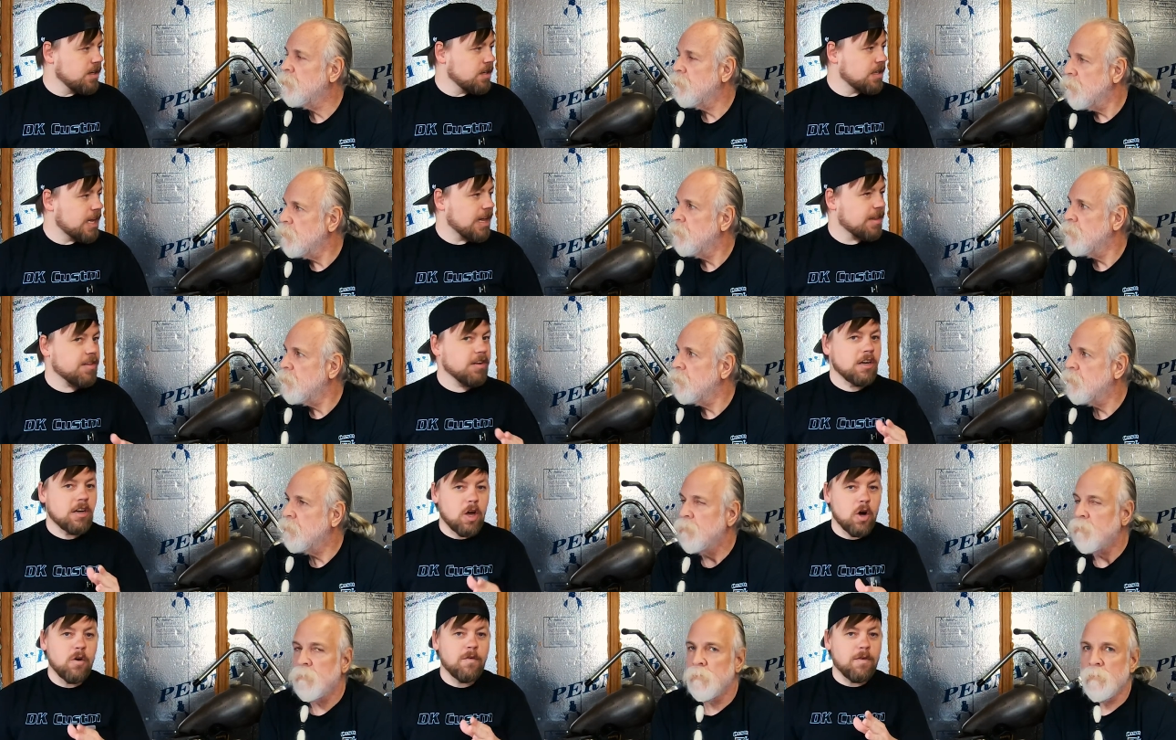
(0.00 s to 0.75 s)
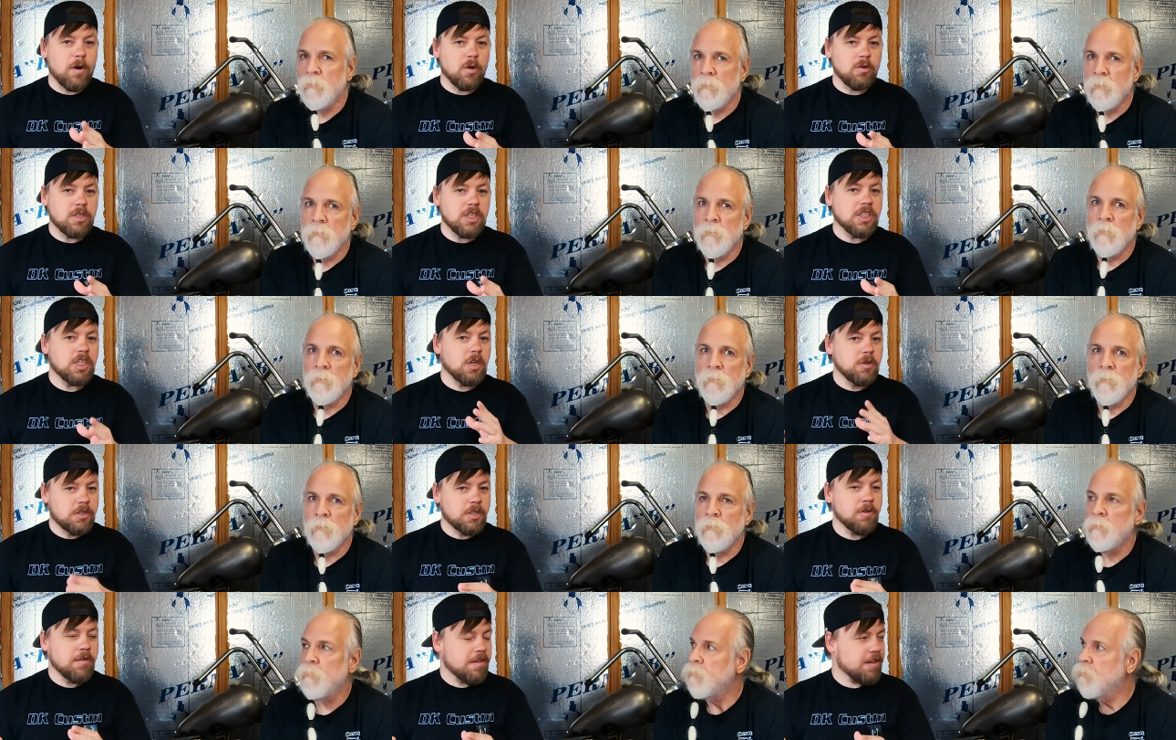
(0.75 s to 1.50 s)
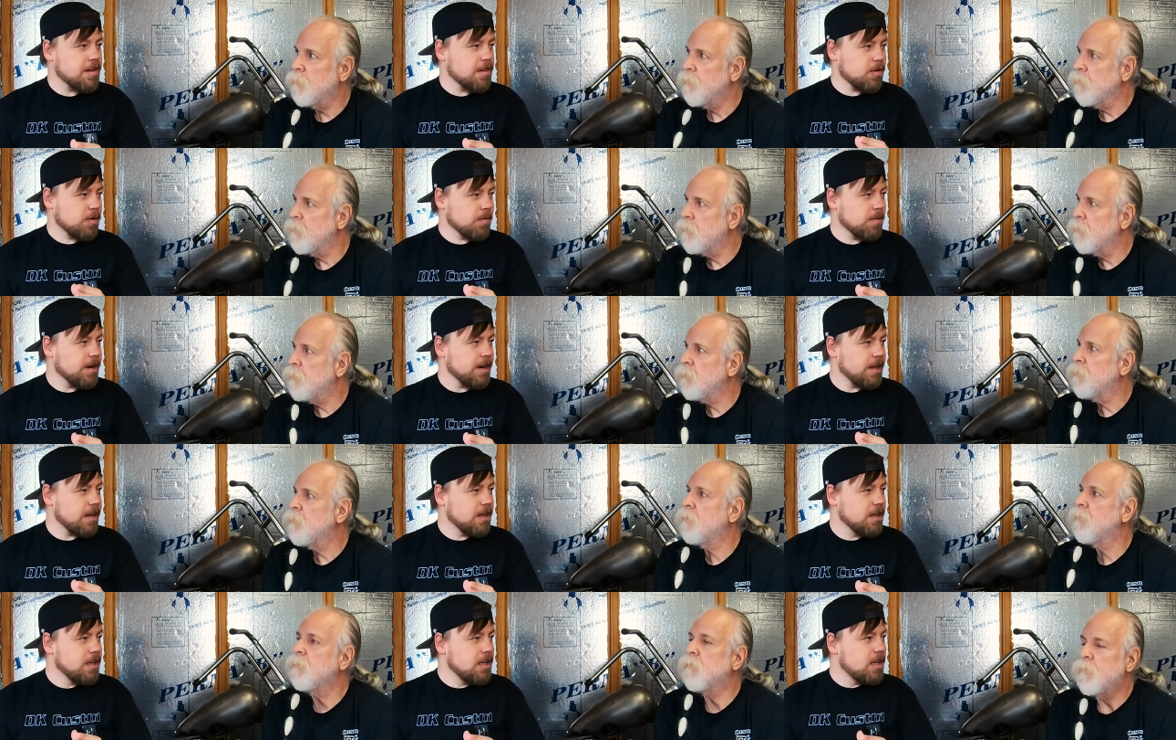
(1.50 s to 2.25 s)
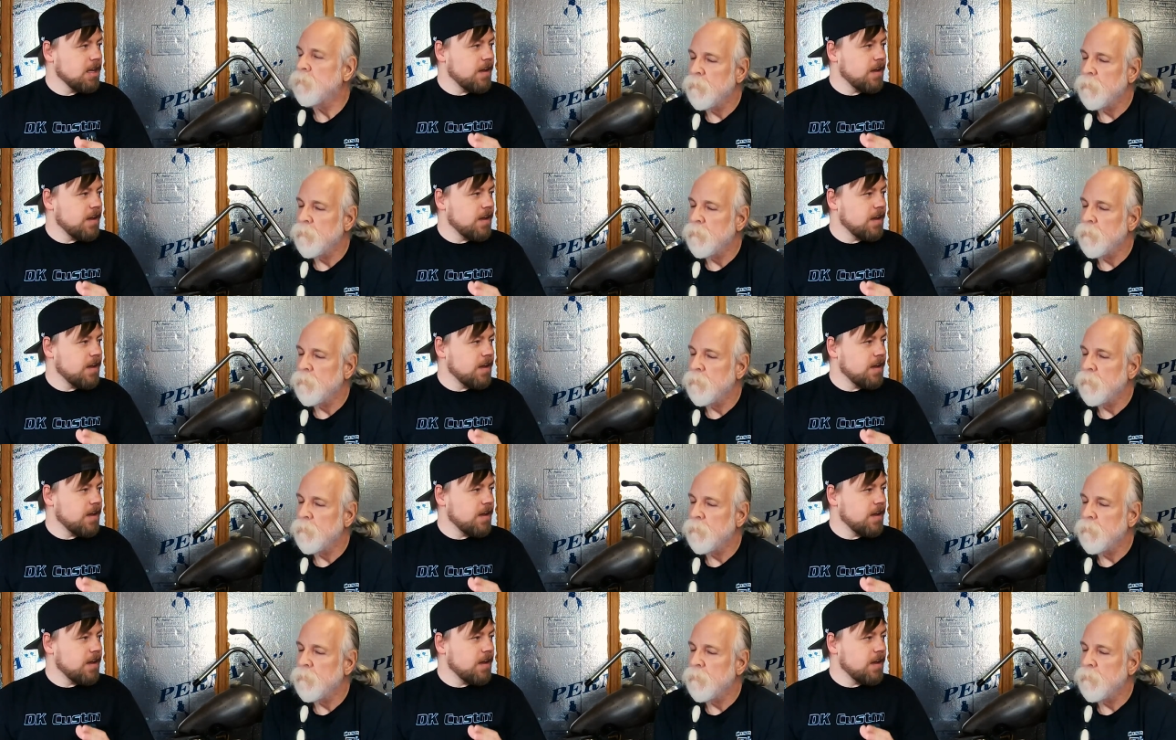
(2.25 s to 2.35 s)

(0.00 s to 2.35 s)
Speaker 1: That's a low voltage O2 sensor reading.